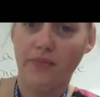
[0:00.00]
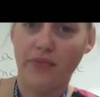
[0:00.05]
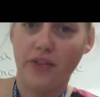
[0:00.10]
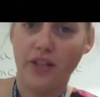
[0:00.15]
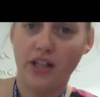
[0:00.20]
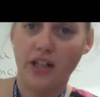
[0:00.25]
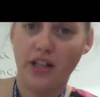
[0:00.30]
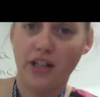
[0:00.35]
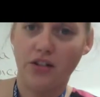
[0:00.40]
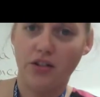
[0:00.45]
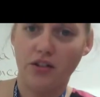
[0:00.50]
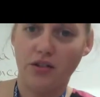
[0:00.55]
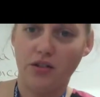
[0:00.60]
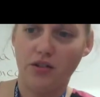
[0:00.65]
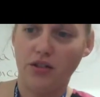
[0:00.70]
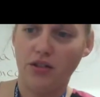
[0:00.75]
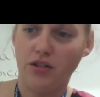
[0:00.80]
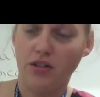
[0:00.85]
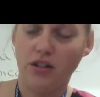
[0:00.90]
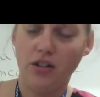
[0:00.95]
that I showed
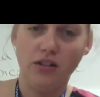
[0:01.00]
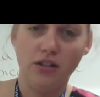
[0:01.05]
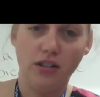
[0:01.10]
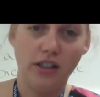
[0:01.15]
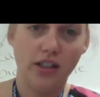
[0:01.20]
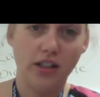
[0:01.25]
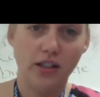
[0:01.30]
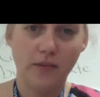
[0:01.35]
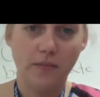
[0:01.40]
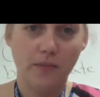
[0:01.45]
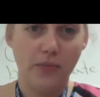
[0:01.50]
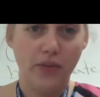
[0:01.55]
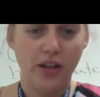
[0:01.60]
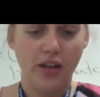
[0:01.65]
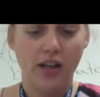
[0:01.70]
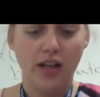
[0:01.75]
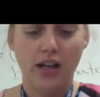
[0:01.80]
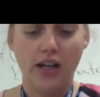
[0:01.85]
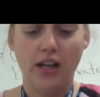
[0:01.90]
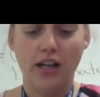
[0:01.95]
you earlier
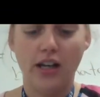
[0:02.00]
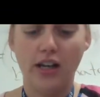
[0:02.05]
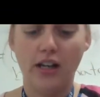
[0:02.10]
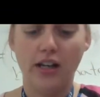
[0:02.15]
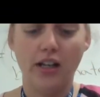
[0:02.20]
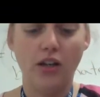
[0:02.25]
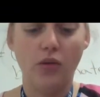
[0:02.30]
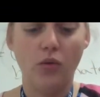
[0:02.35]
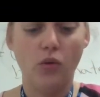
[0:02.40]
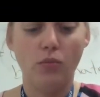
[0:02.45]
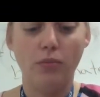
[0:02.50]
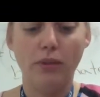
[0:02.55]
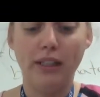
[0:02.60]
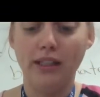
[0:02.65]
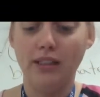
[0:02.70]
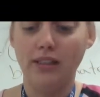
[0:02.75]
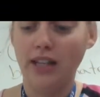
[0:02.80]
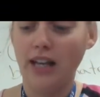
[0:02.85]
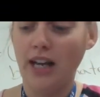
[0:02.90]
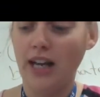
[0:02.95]
and it will be
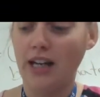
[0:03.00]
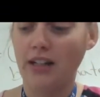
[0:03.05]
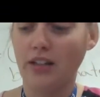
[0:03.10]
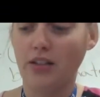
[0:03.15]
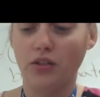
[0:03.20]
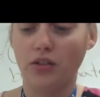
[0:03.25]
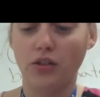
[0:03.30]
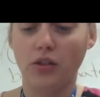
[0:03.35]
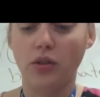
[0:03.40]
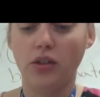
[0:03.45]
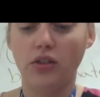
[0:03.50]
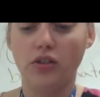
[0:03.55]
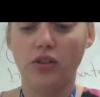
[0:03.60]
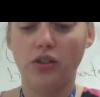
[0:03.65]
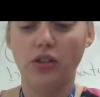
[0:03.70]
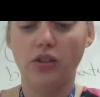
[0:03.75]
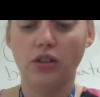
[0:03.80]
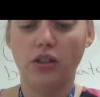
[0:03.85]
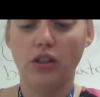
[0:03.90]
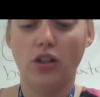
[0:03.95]
intact, so it's
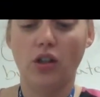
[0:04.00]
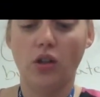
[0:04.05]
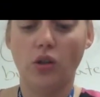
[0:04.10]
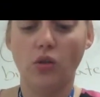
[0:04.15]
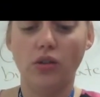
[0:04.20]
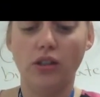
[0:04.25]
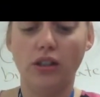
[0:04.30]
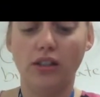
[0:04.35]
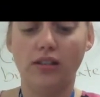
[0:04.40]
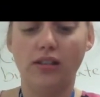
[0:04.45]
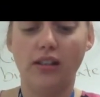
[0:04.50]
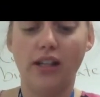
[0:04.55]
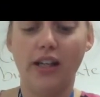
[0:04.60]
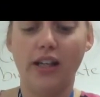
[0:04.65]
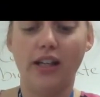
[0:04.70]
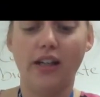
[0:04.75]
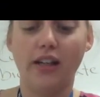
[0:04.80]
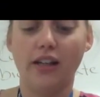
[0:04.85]
still going to hold this egg